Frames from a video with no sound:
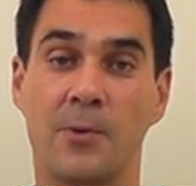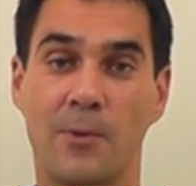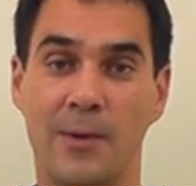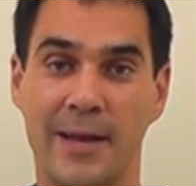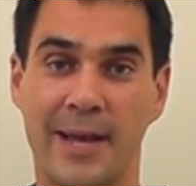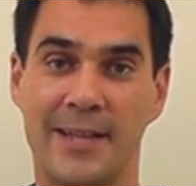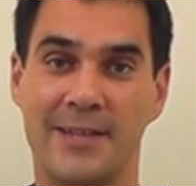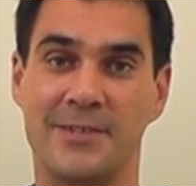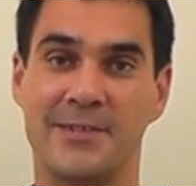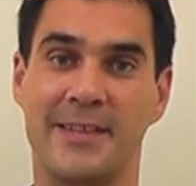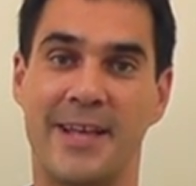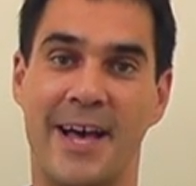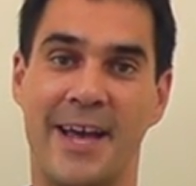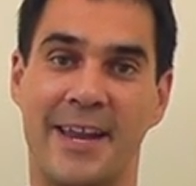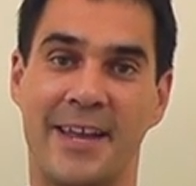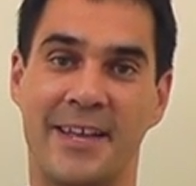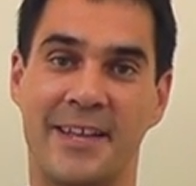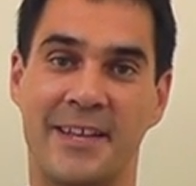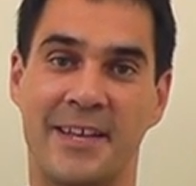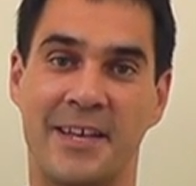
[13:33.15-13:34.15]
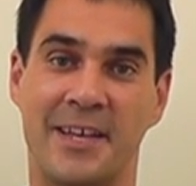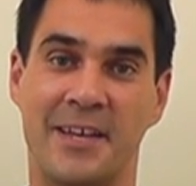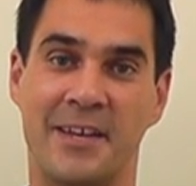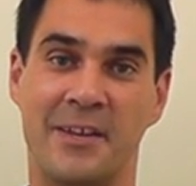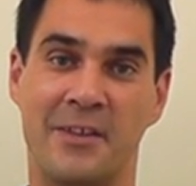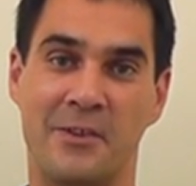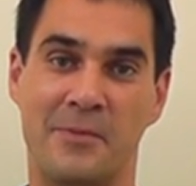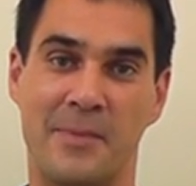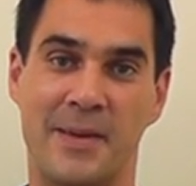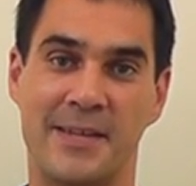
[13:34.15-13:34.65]
We'll get to that in
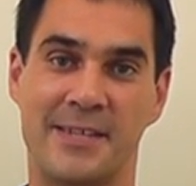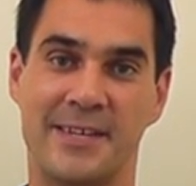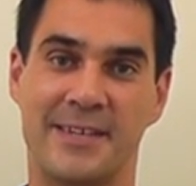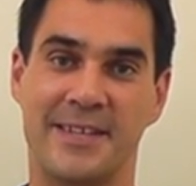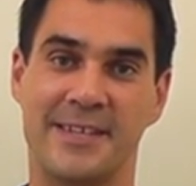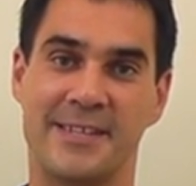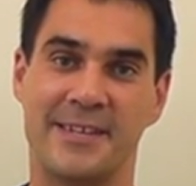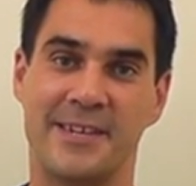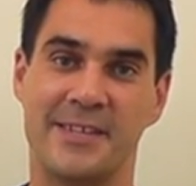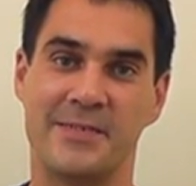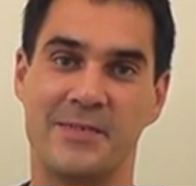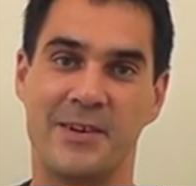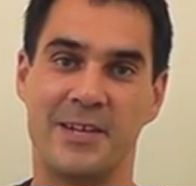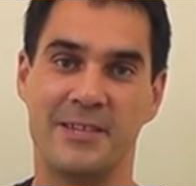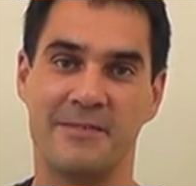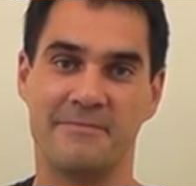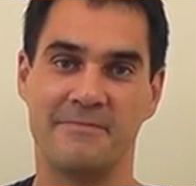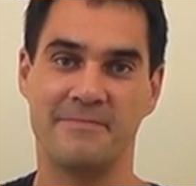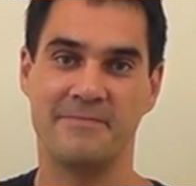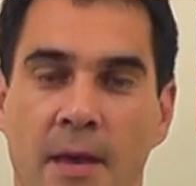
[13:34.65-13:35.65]
another basic lesson as well.